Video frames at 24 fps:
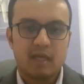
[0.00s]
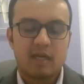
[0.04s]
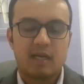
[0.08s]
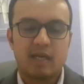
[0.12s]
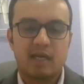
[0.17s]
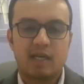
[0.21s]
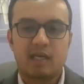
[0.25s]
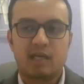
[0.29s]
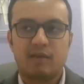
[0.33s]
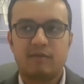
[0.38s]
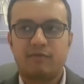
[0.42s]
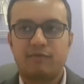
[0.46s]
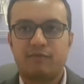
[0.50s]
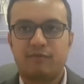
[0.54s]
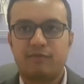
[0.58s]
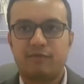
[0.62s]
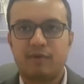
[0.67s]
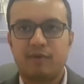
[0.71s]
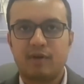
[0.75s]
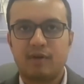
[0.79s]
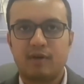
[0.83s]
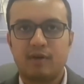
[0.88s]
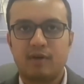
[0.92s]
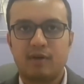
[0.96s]
Like if,
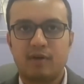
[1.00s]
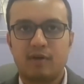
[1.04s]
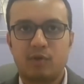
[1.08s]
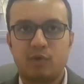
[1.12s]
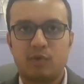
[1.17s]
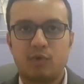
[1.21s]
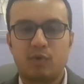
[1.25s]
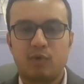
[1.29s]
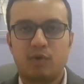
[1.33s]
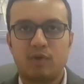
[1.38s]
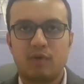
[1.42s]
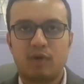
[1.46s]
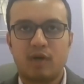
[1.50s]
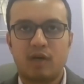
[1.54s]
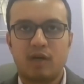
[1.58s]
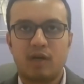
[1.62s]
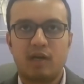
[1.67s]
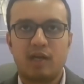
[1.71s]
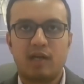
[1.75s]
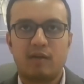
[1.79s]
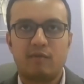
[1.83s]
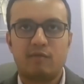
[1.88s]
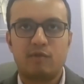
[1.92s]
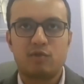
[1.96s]

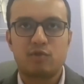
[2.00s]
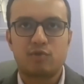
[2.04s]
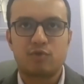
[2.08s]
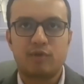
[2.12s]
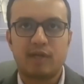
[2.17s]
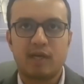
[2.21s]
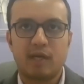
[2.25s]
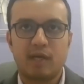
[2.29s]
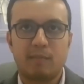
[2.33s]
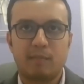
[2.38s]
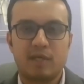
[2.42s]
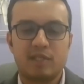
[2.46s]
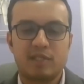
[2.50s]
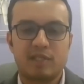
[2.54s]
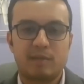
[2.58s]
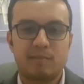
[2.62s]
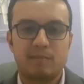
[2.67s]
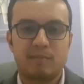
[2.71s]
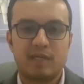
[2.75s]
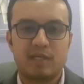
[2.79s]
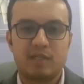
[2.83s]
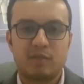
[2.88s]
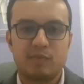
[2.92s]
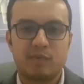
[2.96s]
earlier we used to take
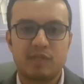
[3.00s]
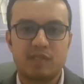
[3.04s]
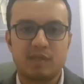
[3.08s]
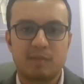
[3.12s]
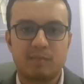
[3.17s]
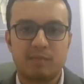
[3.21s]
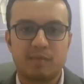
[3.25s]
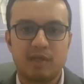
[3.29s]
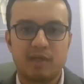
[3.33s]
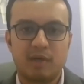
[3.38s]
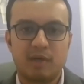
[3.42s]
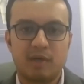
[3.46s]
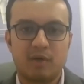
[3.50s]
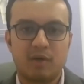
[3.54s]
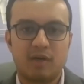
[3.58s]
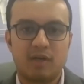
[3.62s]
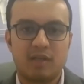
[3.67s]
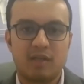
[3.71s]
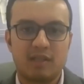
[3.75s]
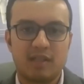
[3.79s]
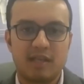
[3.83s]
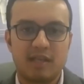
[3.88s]
measurements with something called a